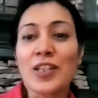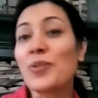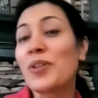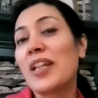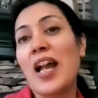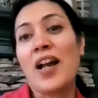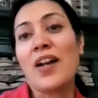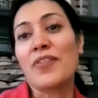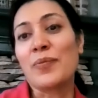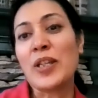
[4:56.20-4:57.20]
And you can
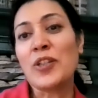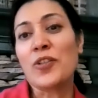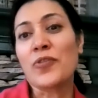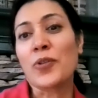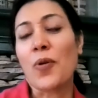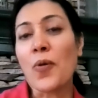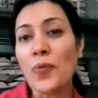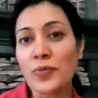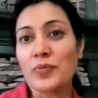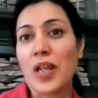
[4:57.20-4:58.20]
have many of your
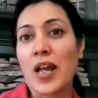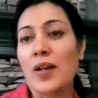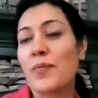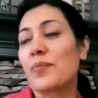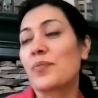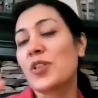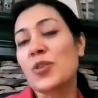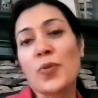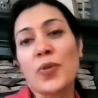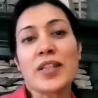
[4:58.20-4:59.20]
own
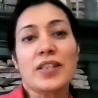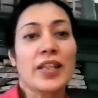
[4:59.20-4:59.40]
stories,